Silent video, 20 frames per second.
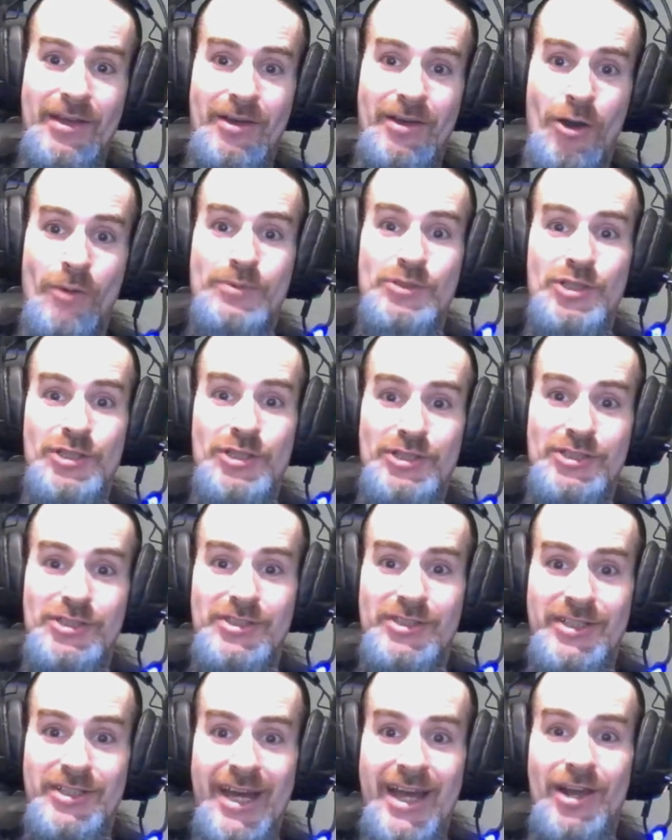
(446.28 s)
options,
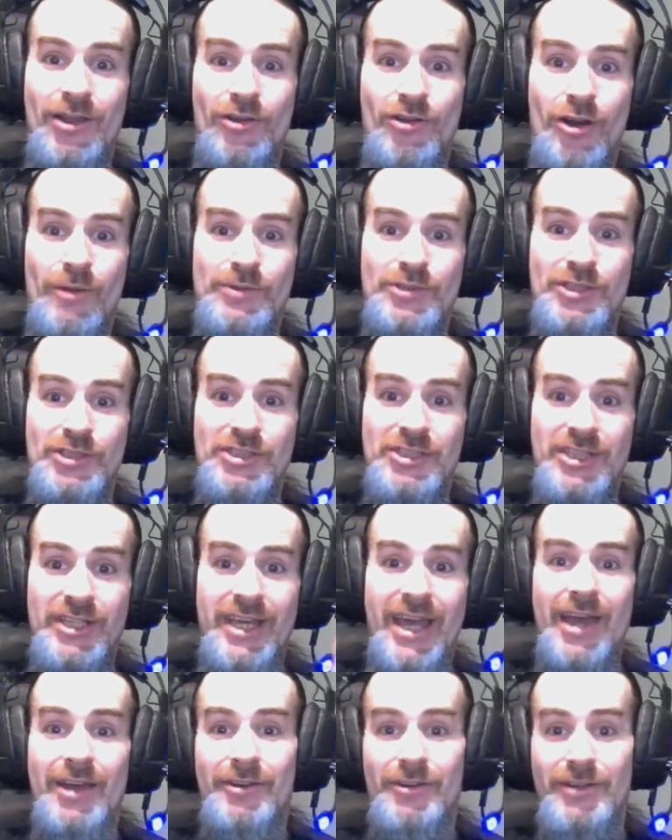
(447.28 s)
the dialogue options, to
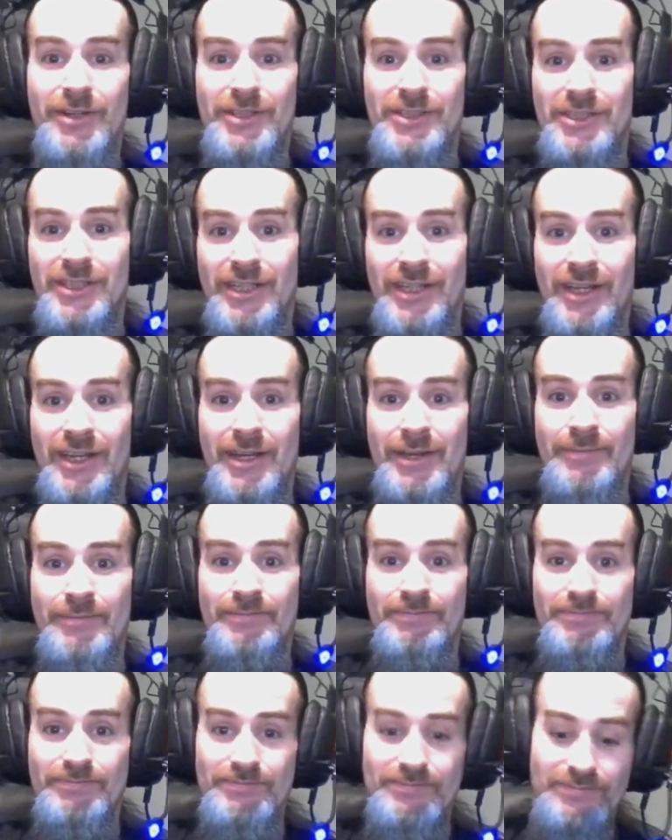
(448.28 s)
get her as
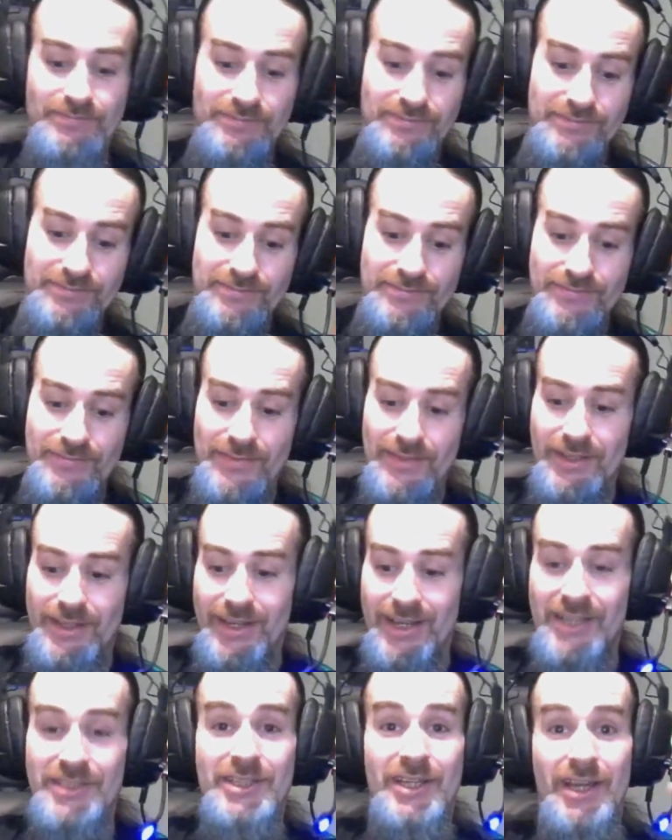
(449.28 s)

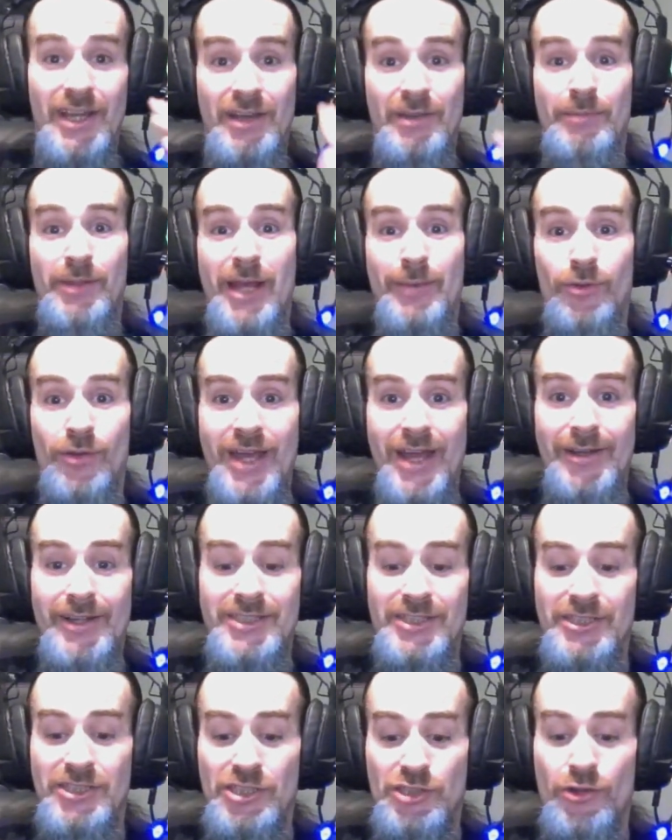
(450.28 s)
a playable
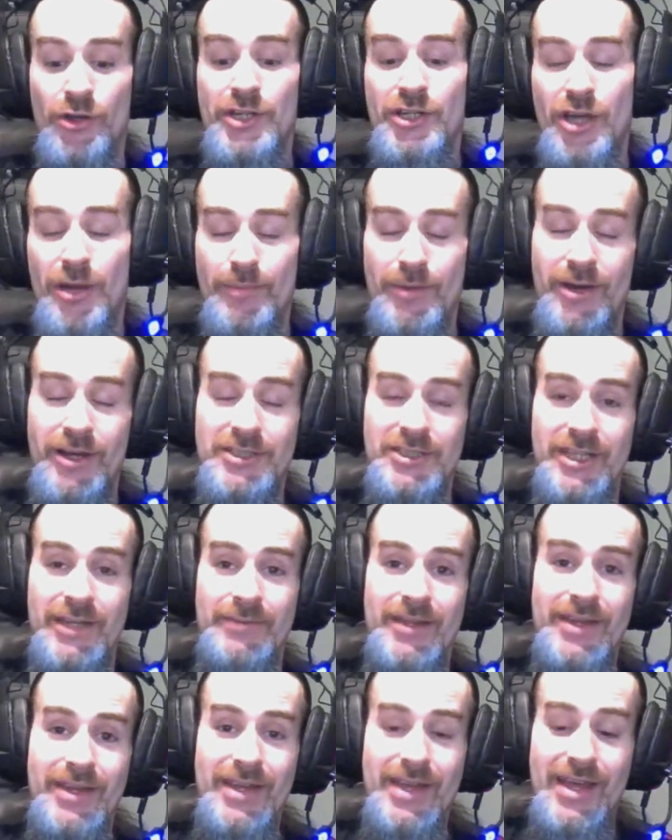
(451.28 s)
character to join your party.
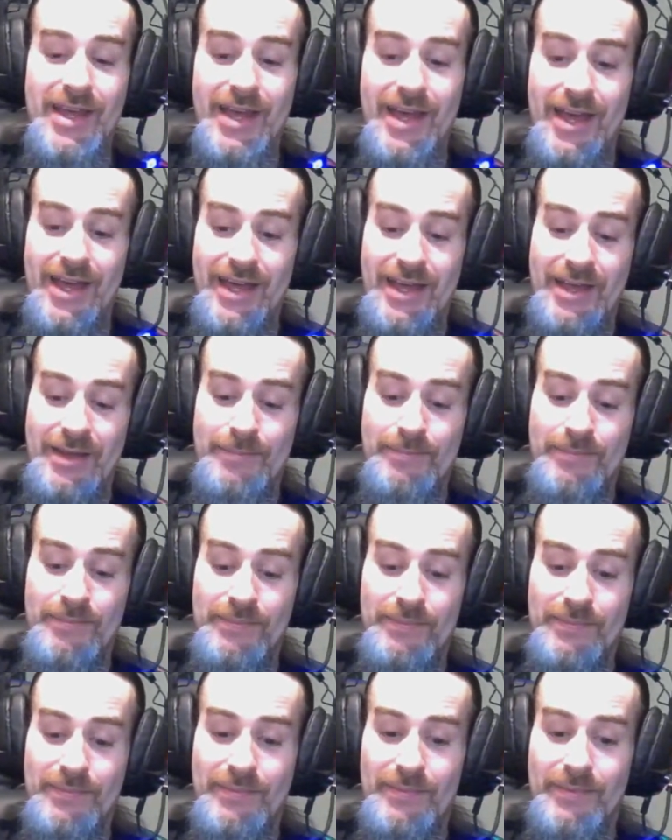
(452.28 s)

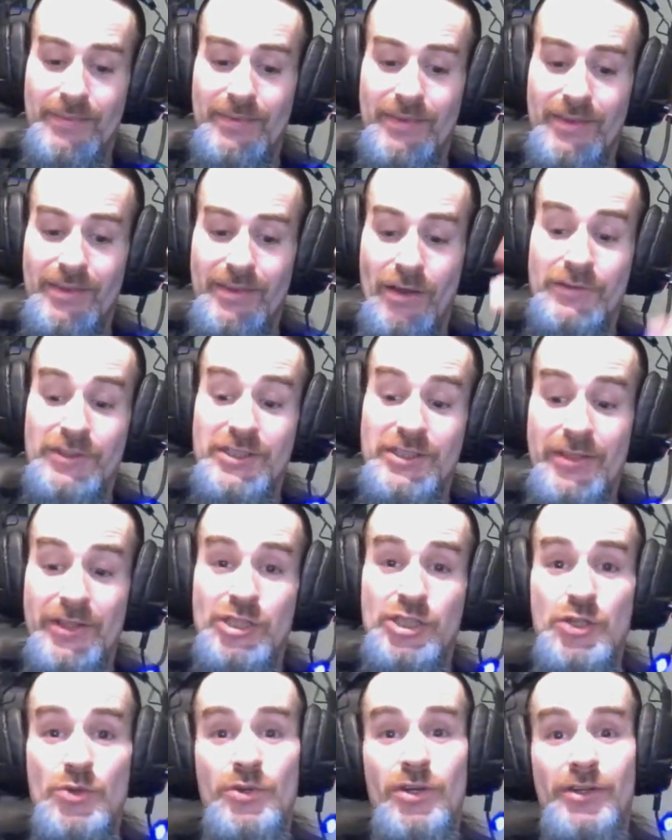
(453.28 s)
Obviously, in the
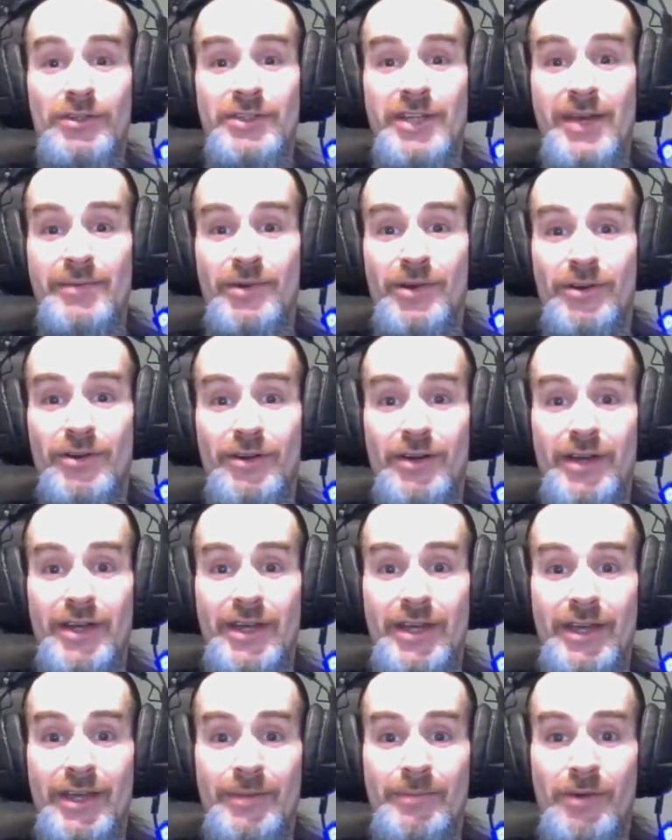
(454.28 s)
Junon demo
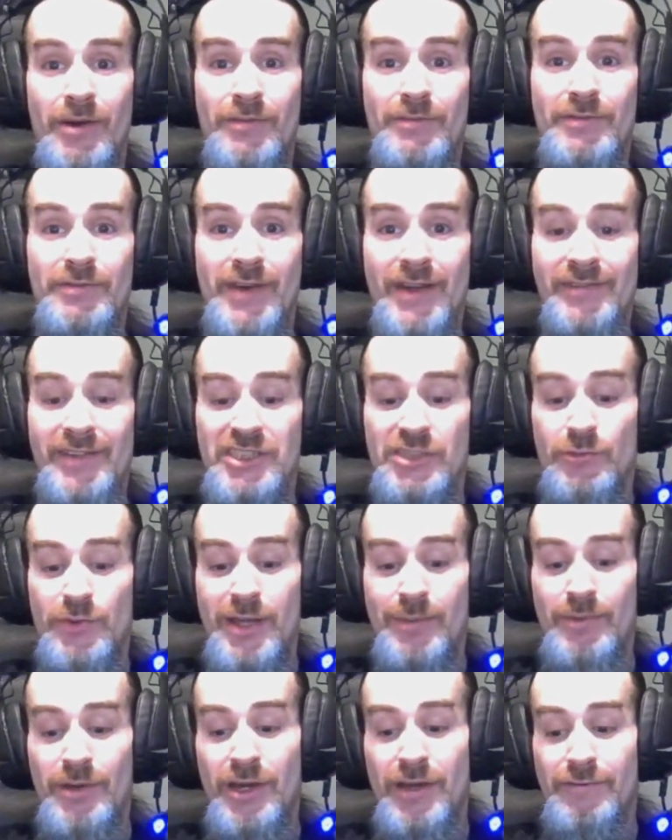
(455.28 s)
of Final Fantasy
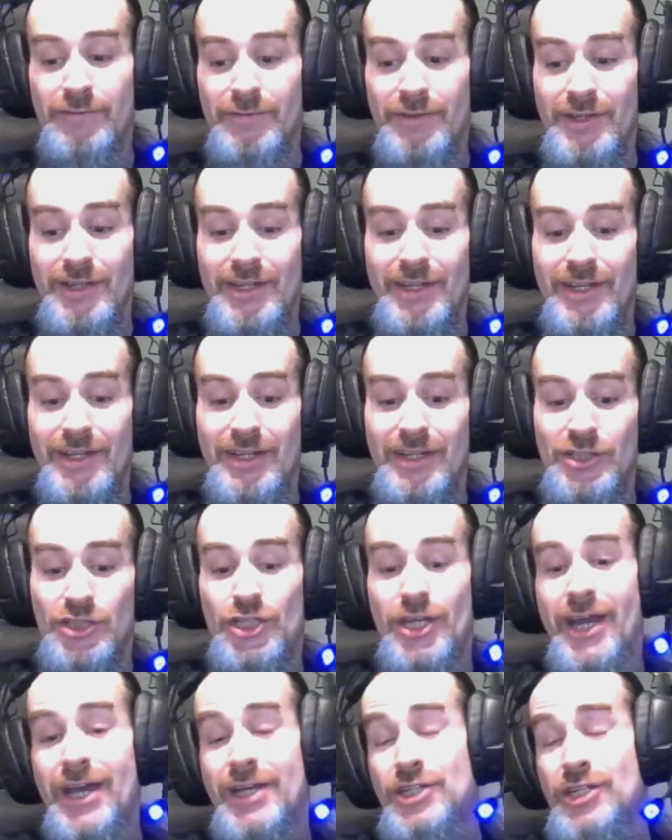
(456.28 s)
Rebirth,
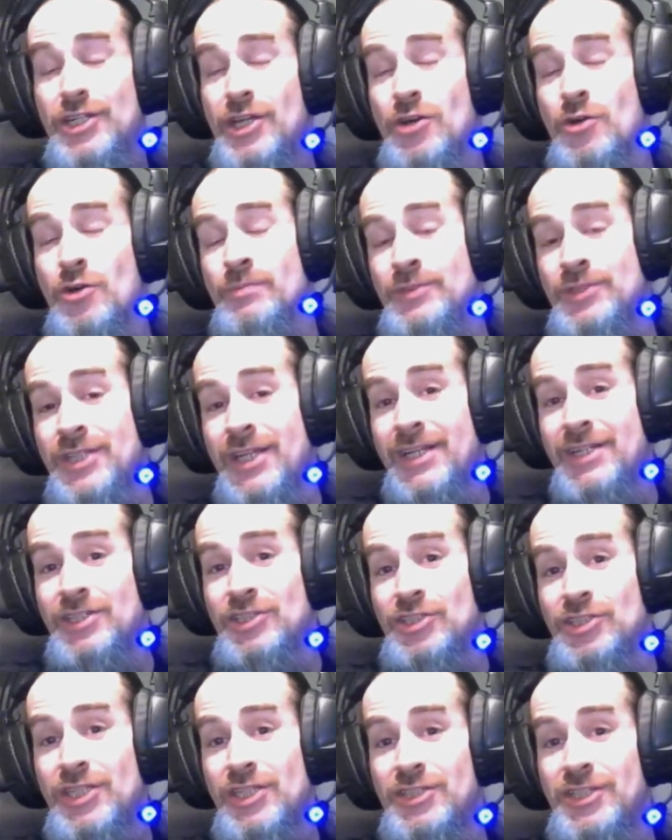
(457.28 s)
she actually comes in.
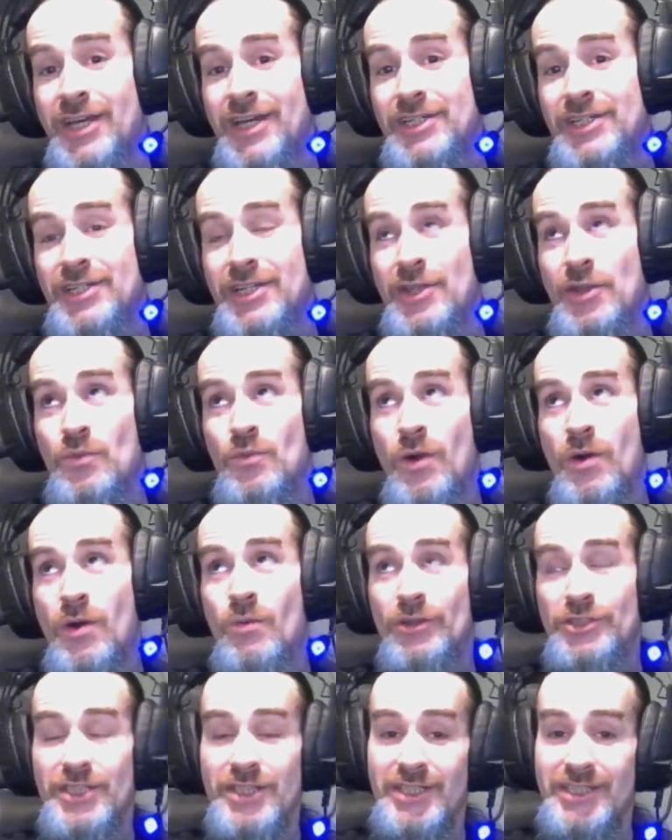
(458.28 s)
She's actually the one
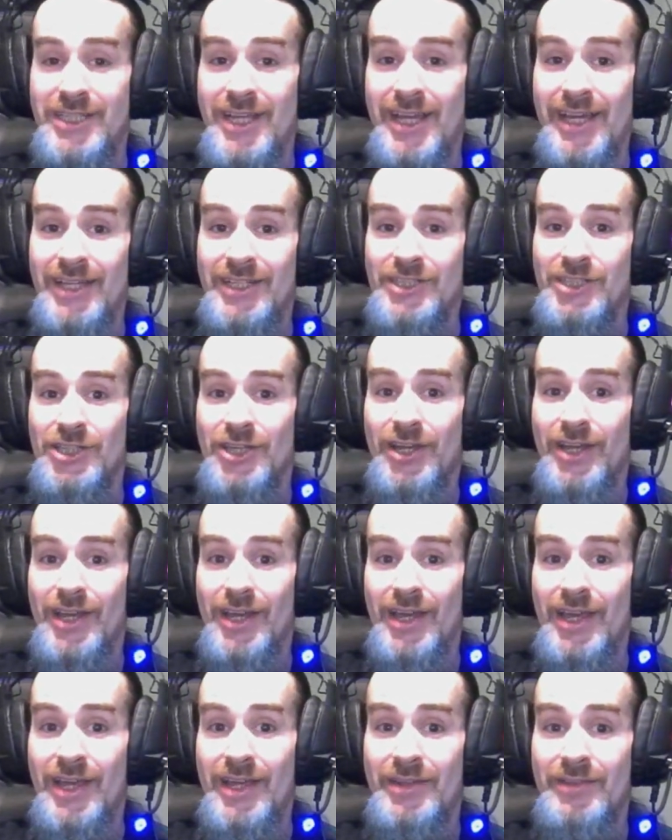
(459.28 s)
what's in danger
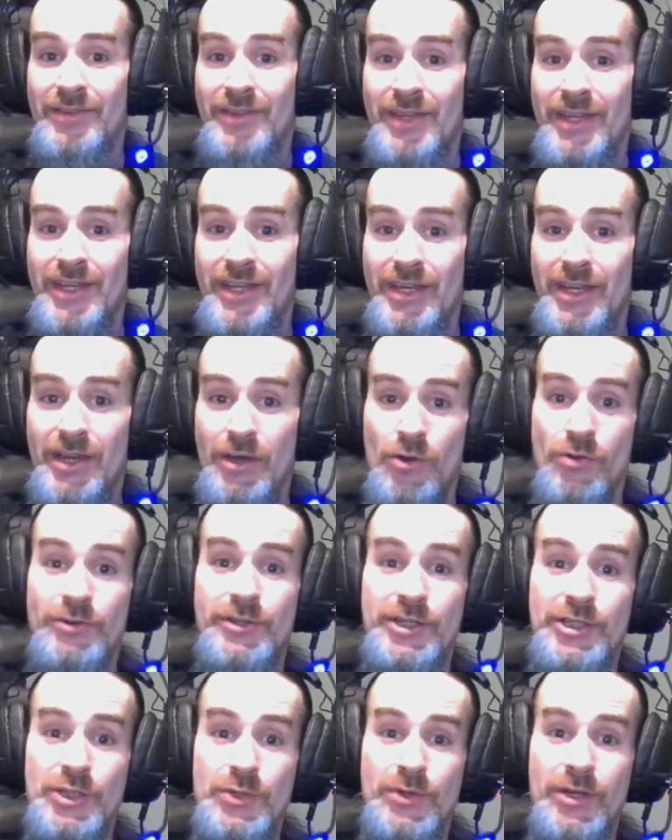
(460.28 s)
in the
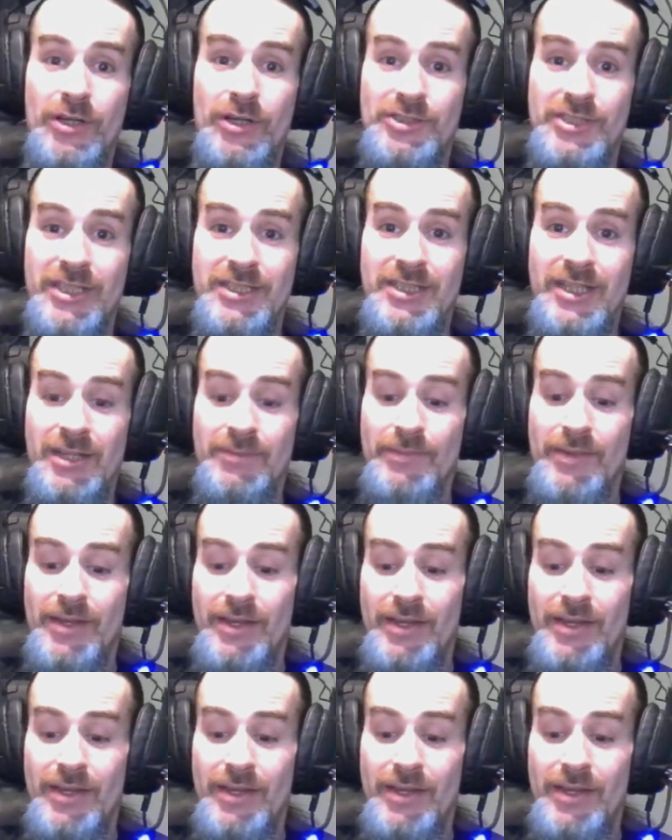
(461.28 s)
under Junon city